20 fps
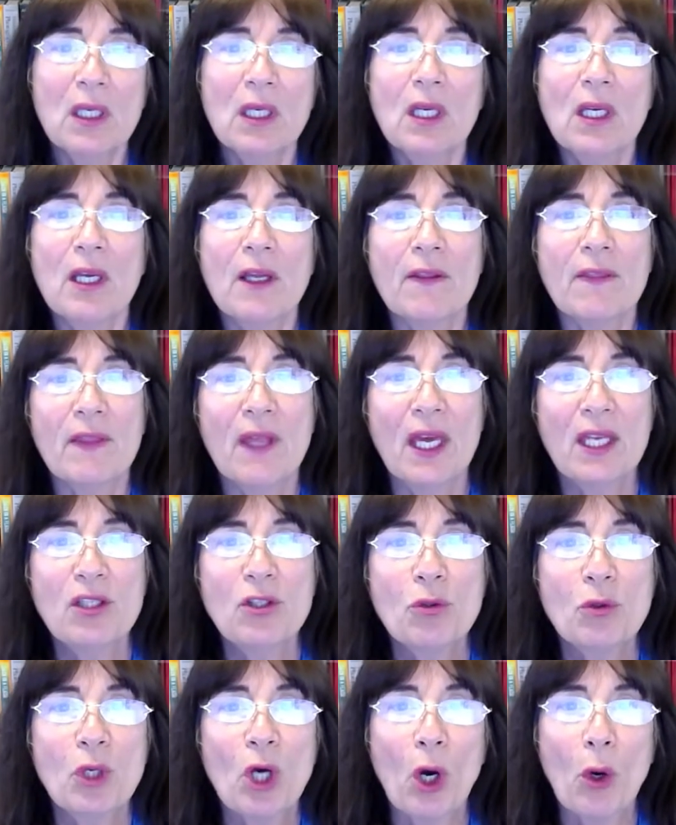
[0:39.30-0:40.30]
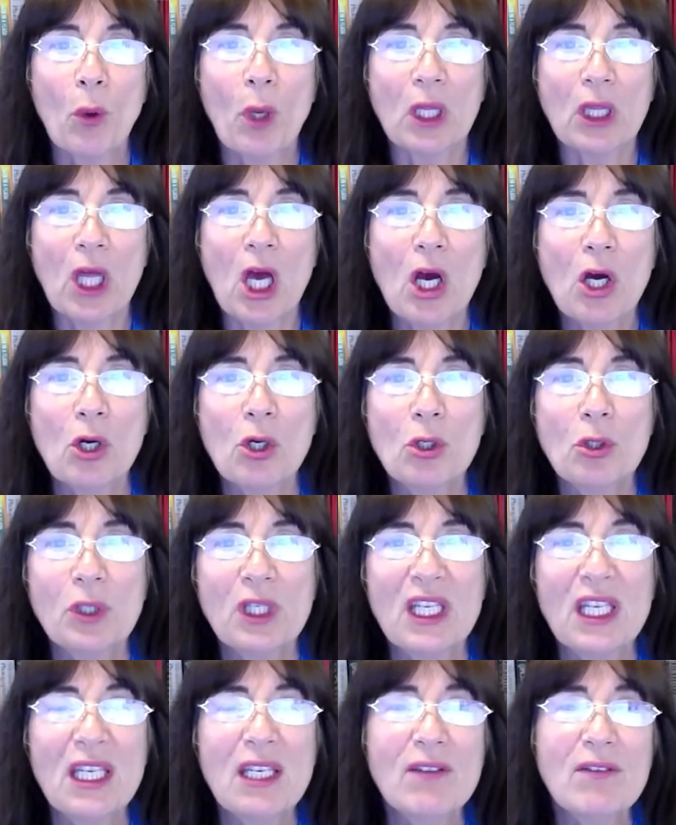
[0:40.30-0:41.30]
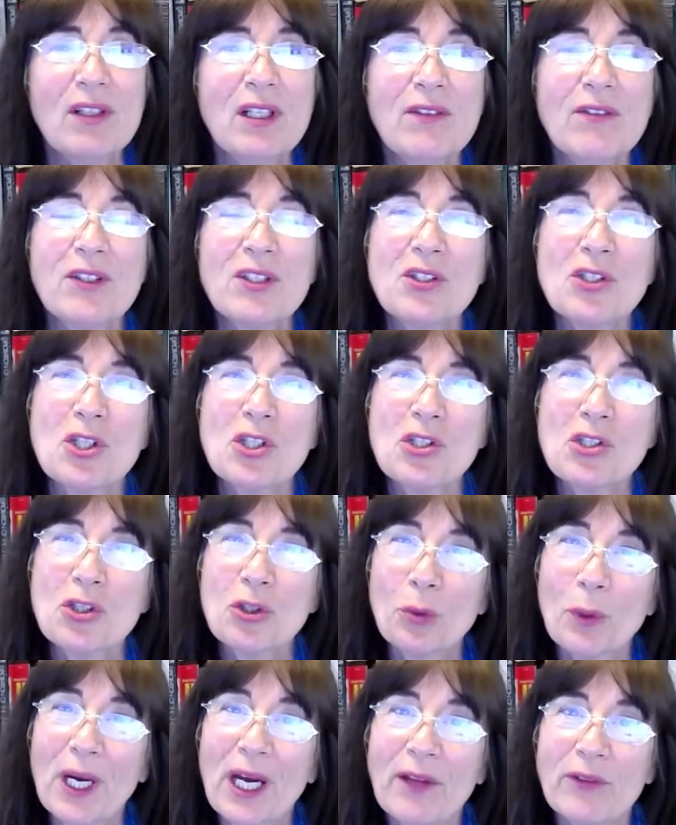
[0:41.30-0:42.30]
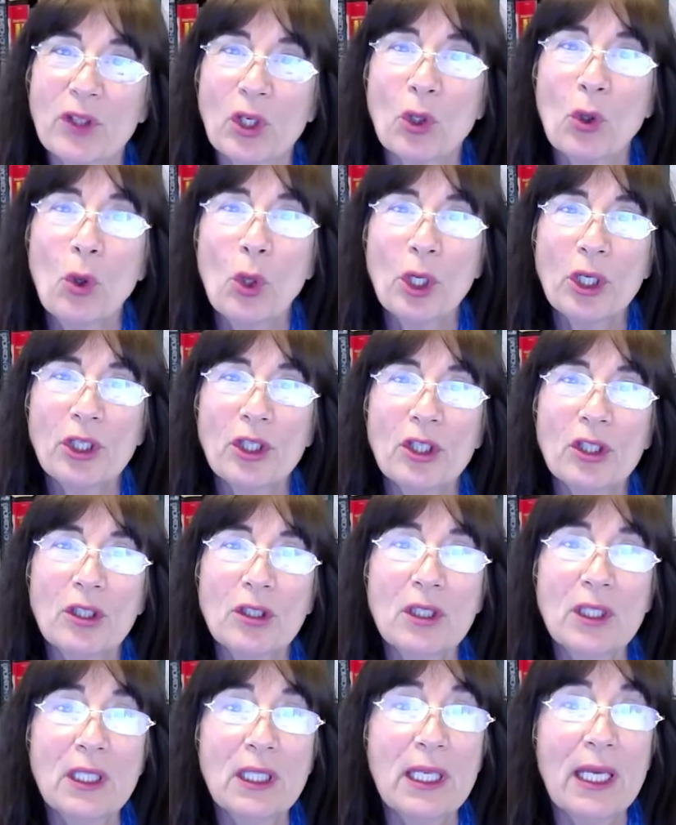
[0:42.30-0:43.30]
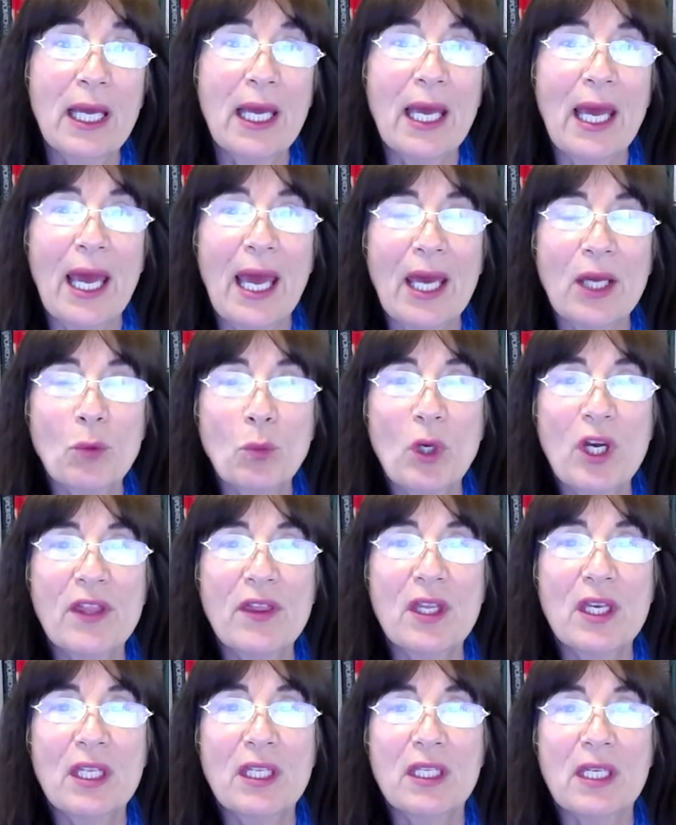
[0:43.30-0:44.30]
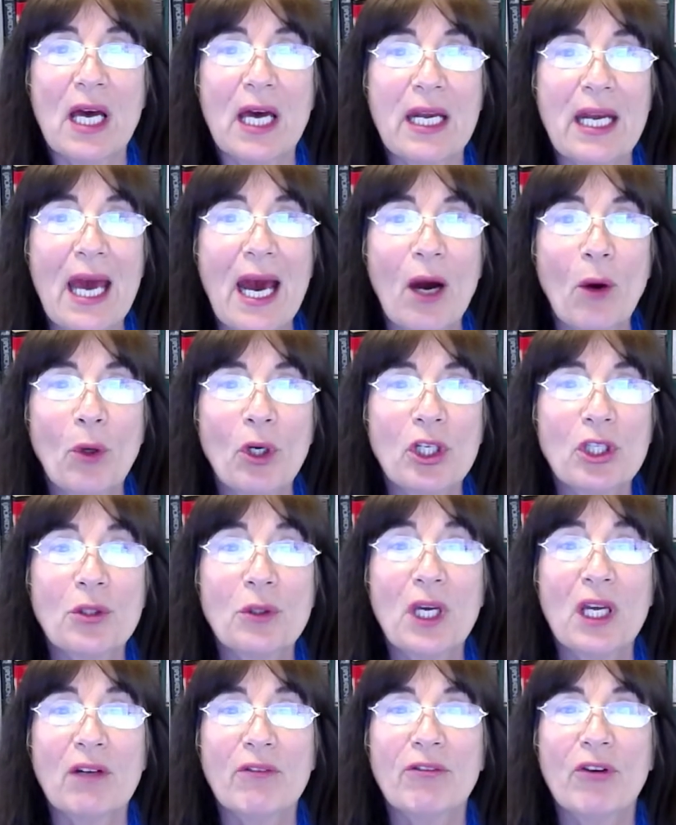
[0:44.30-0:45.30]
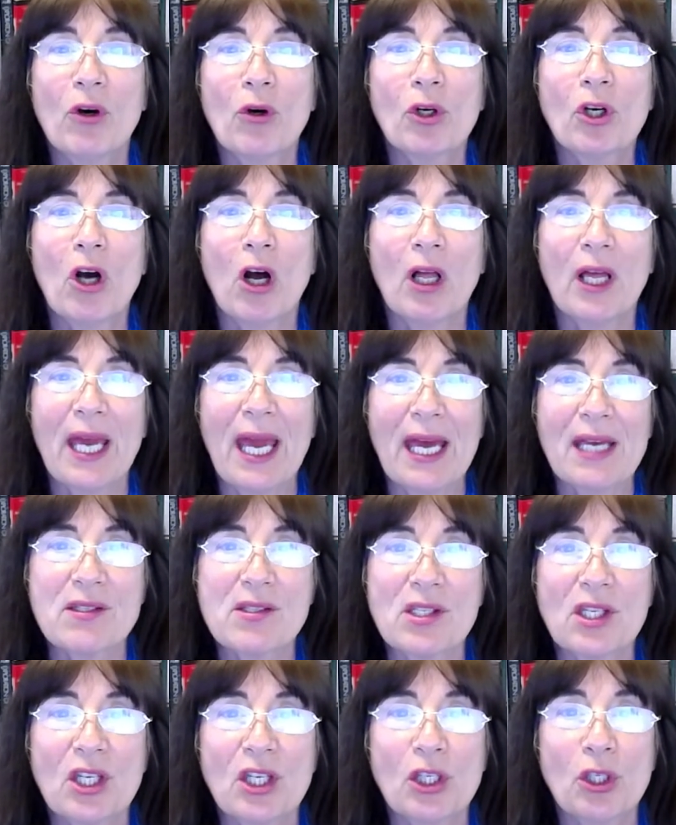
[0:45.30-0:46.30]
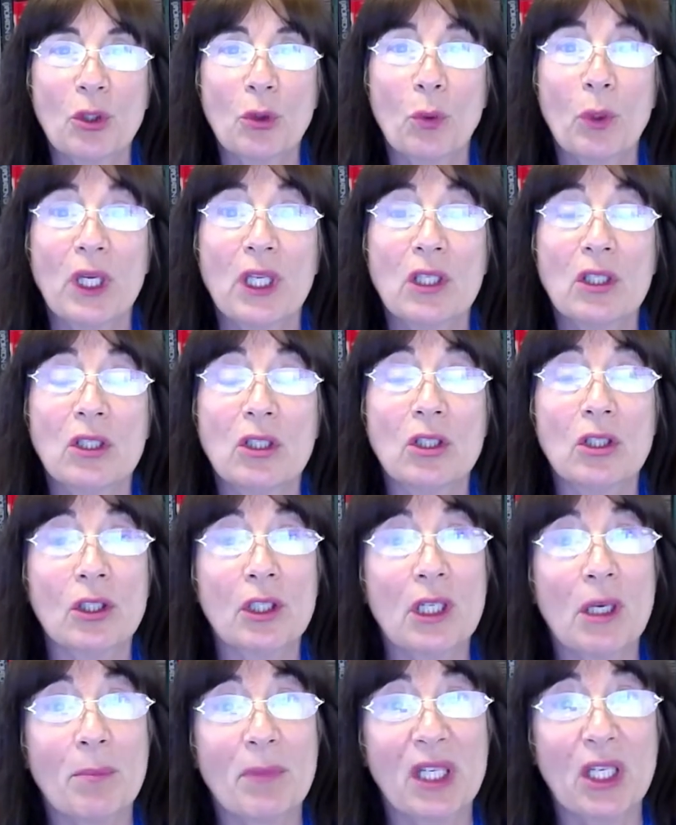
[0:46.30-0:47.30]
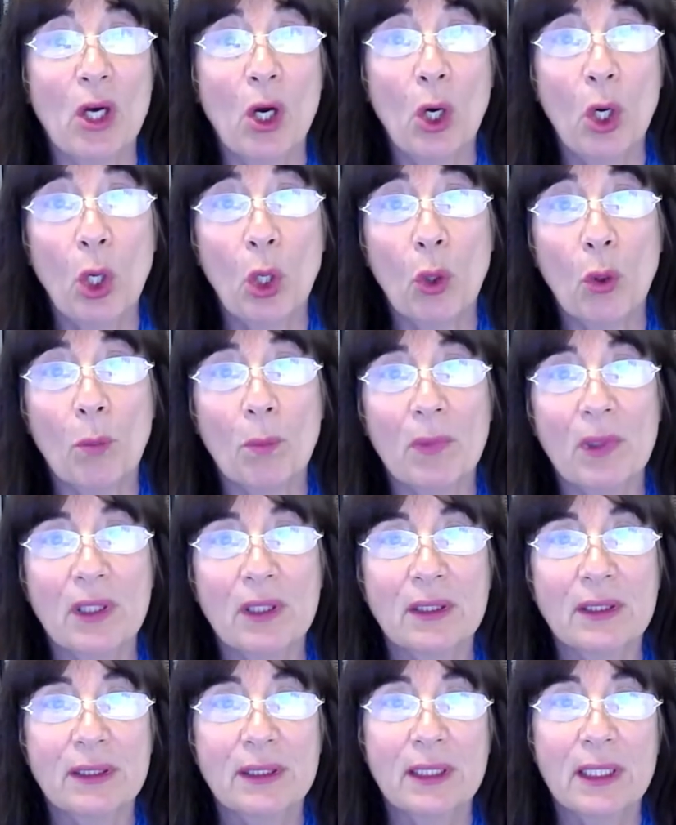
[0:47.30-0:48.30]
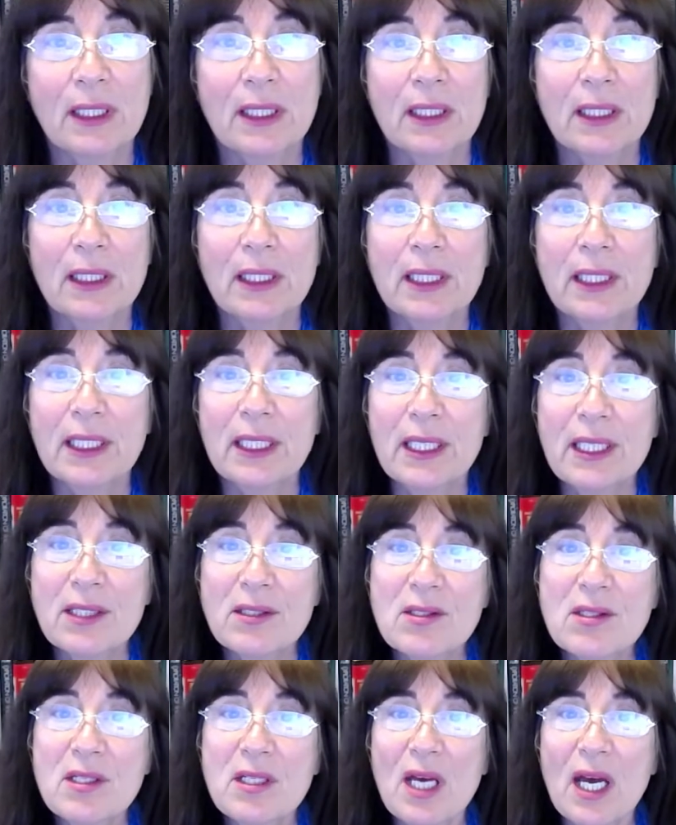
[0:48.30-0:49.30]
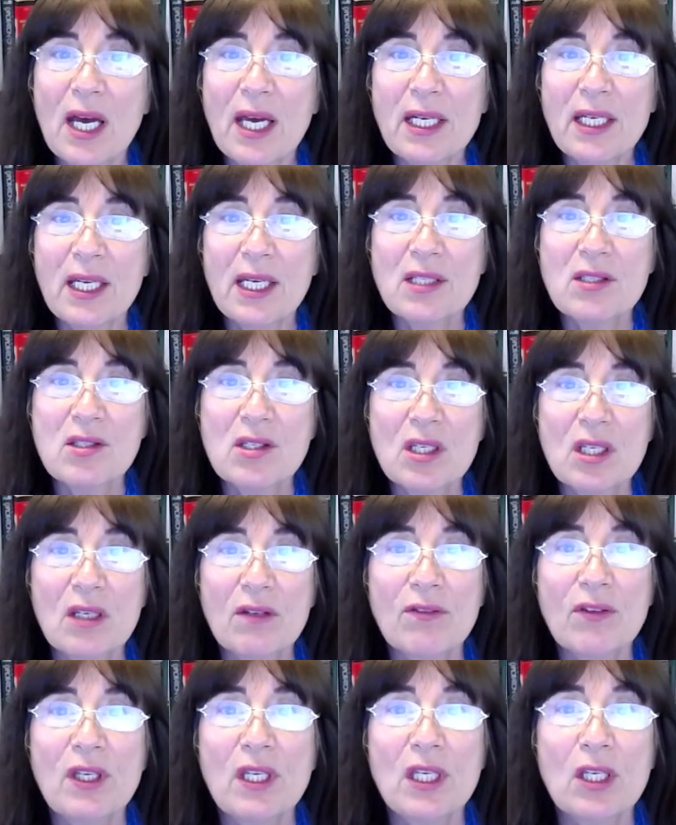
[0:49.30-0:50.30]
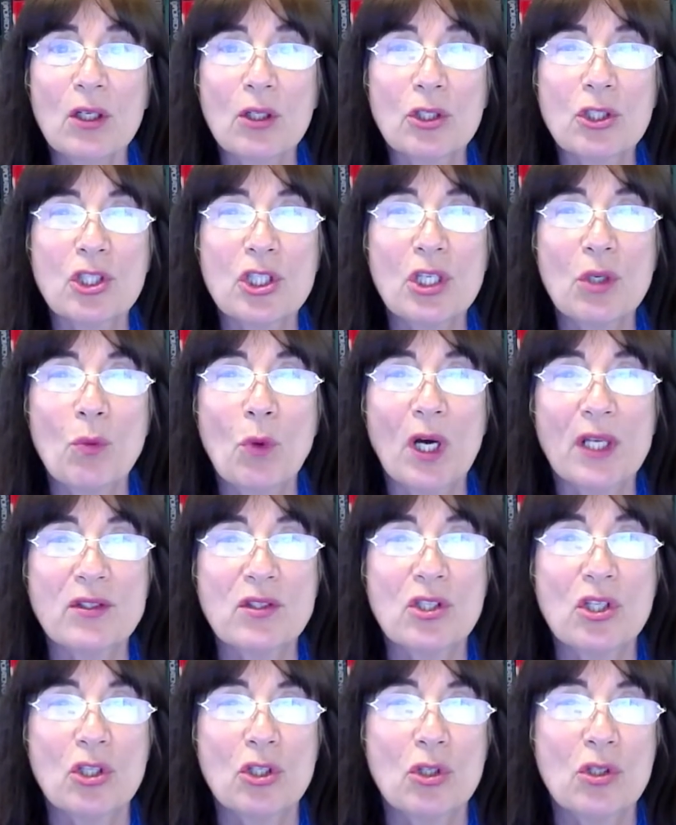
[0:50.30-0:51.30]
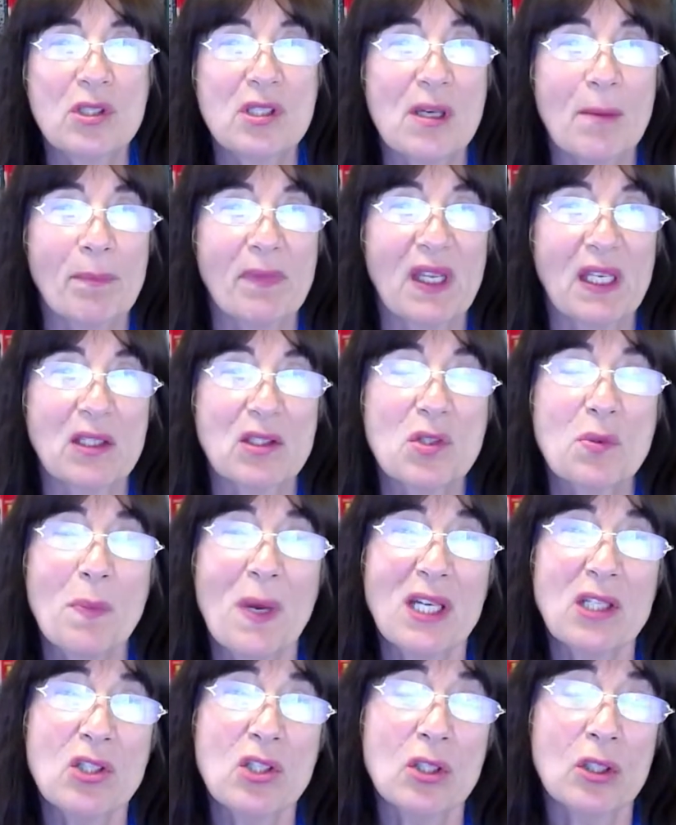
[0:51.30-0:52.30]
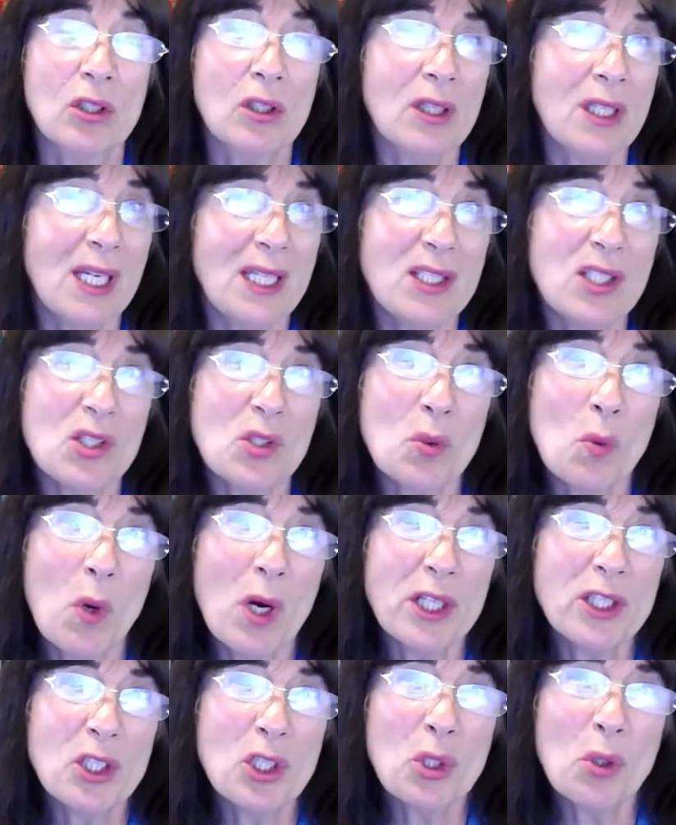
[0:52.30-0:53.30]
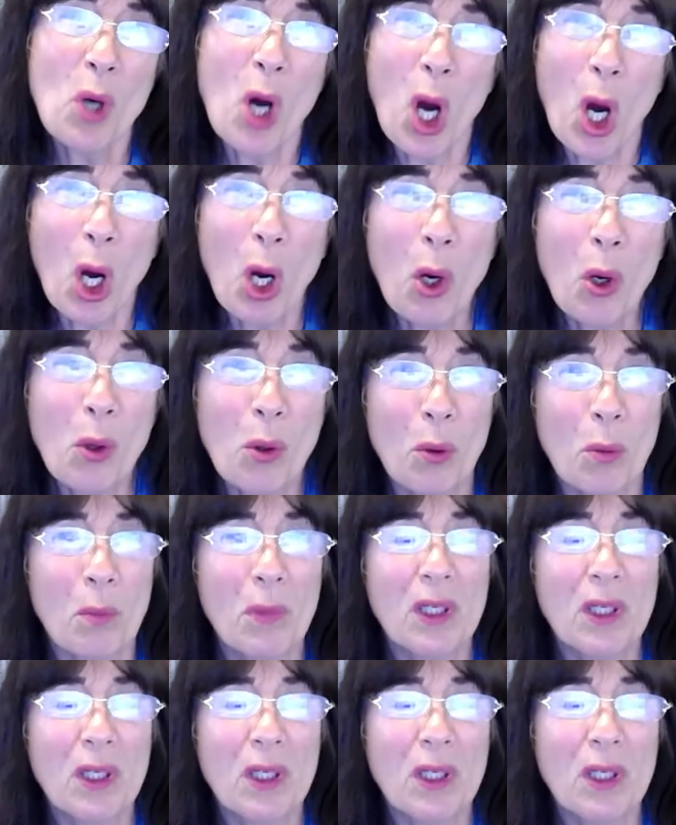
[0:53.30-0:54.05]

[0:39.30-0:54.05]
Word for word: Then you go alone, even if it's just around the corner, and within an hour you get a phone call asking you when you're coming home. It's not as if he or she wants to do something special, they just want you home.